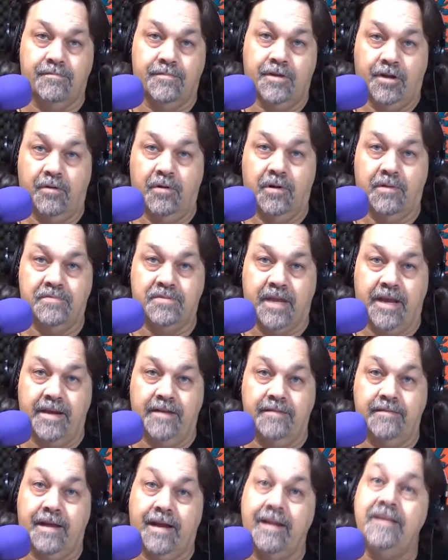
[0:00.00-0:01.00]
You know what I'm
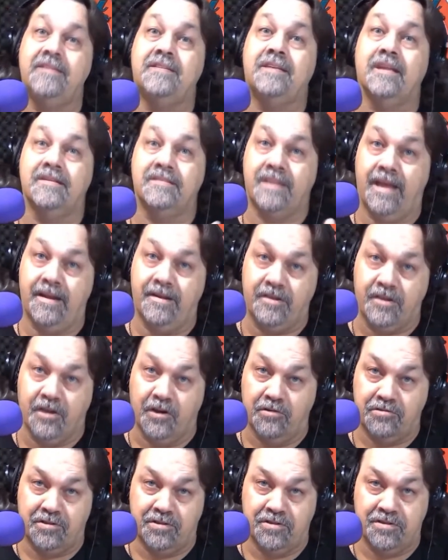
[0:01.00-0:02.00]
saying? At least as head
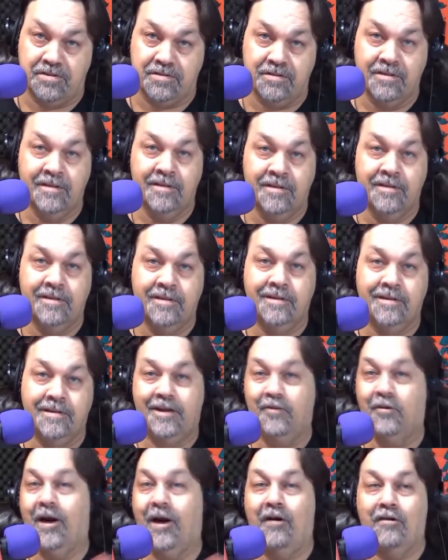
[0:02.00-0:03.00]
coaches. I
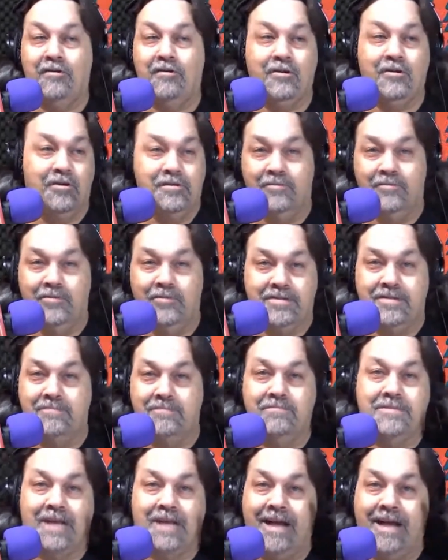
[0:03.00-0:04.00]
know Al Golden was
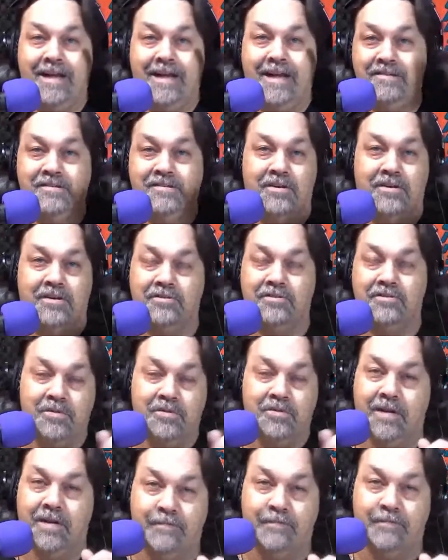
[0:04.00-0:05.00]
some tight ends coach or
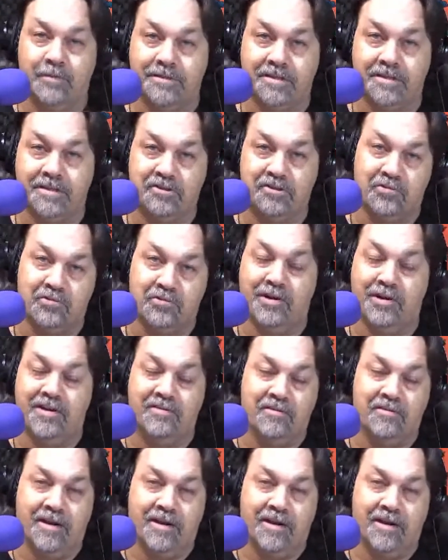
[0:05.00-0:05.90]
whatever with Detroit or